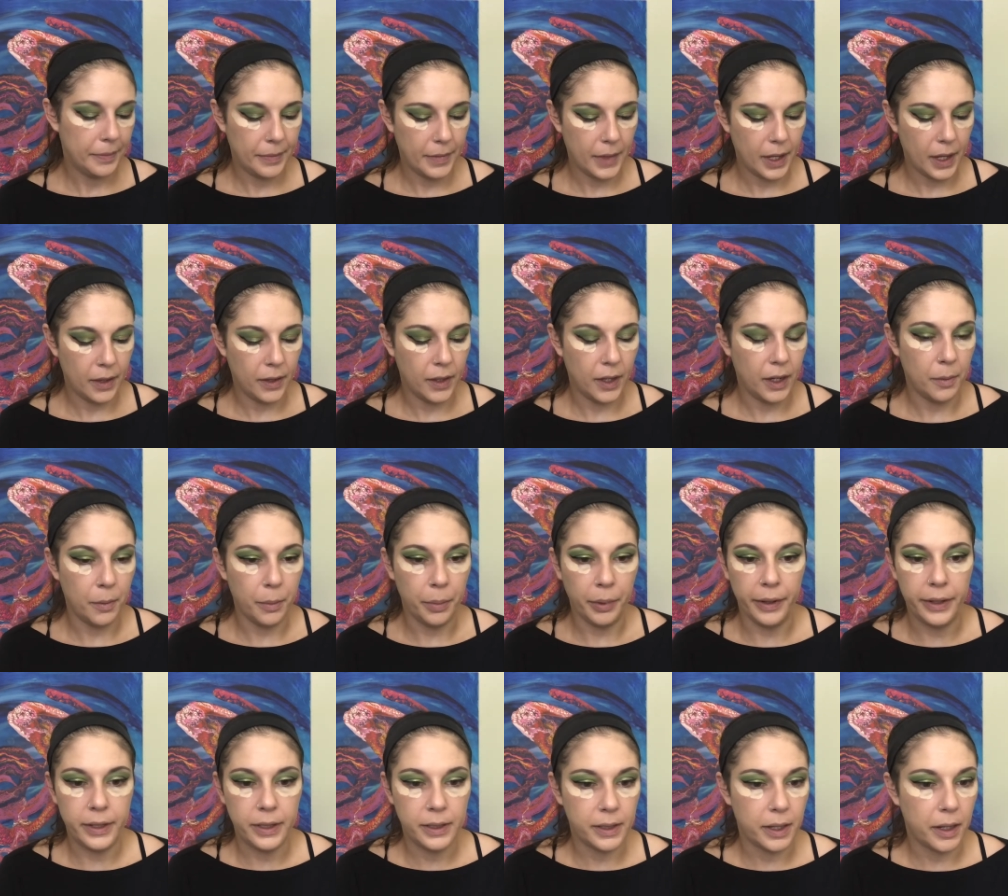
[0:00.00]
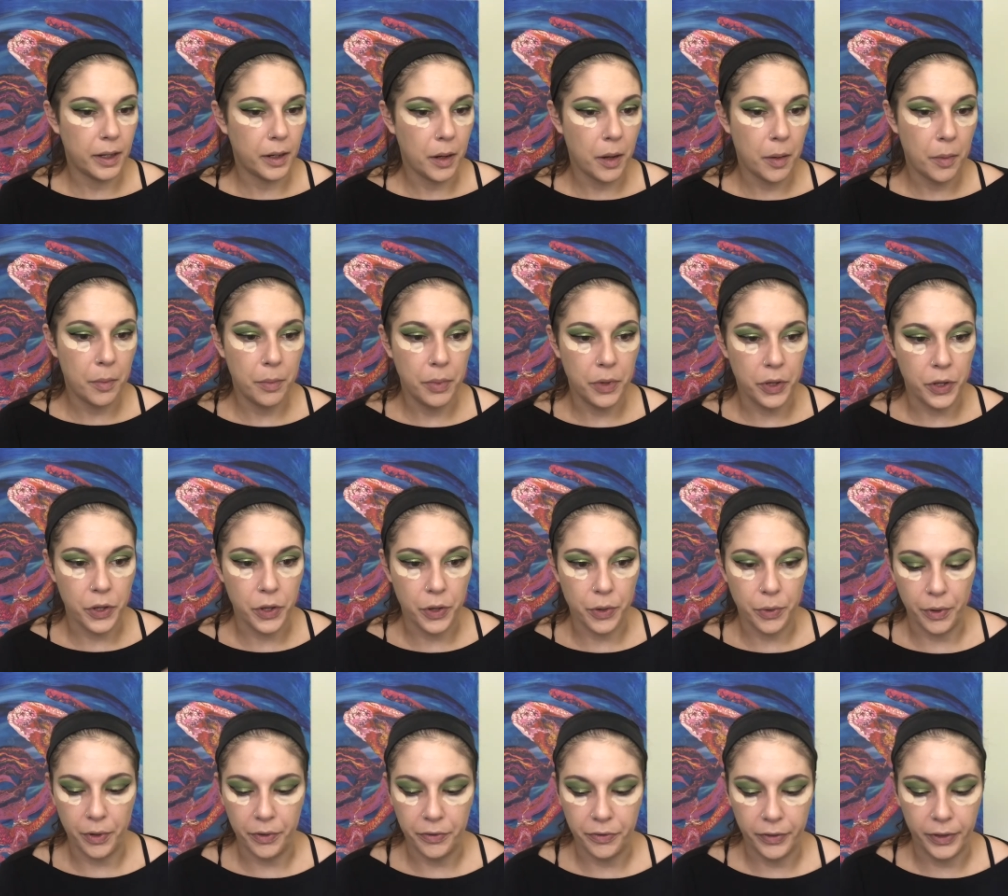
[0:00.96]
And then it blends in
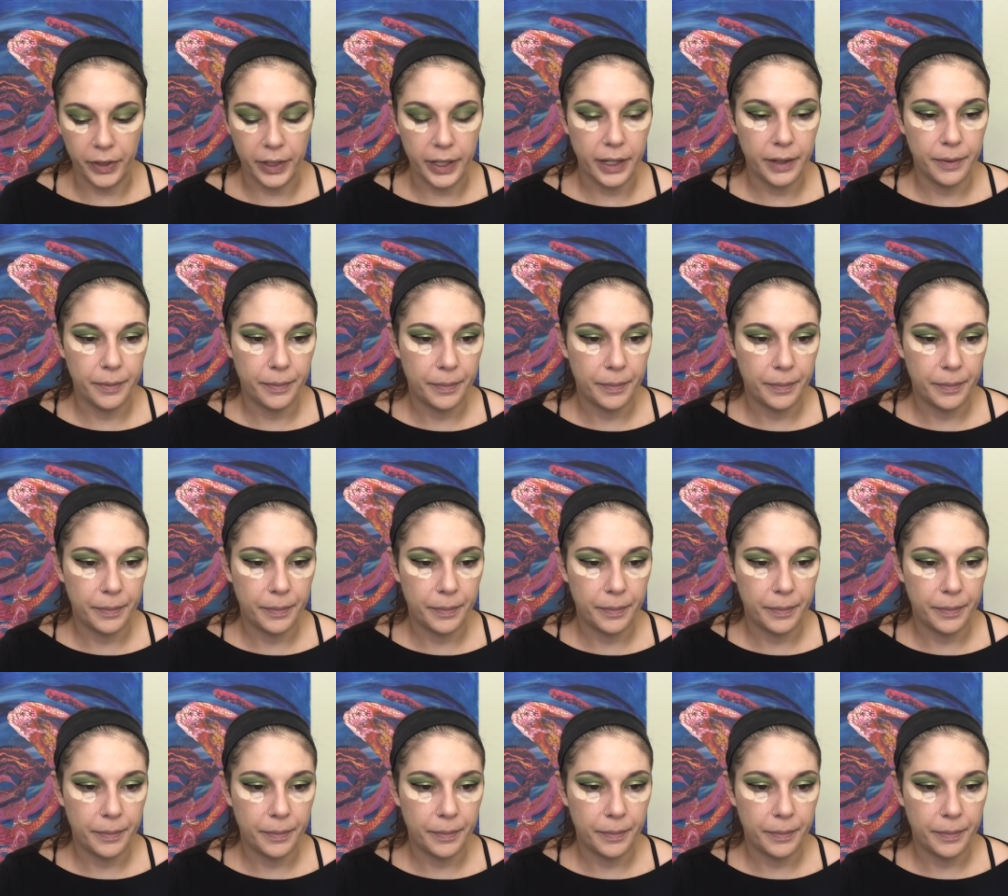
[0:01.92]
beautifully.